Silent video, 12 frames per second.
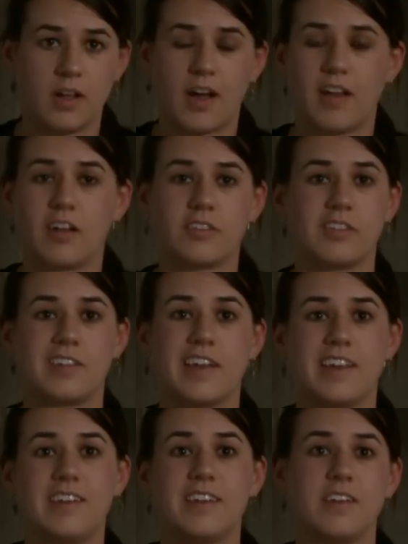HUD also said
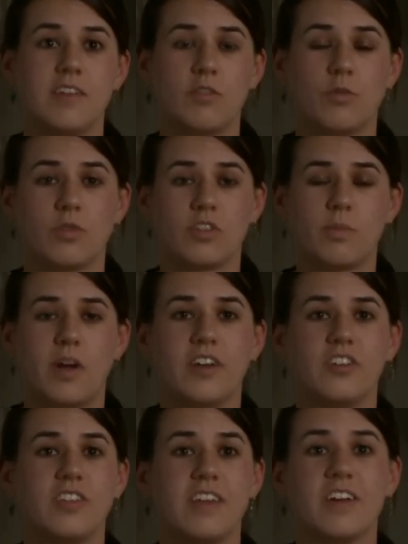he didn't even
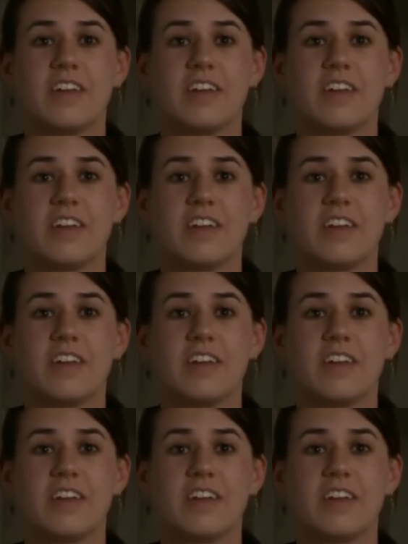respond to their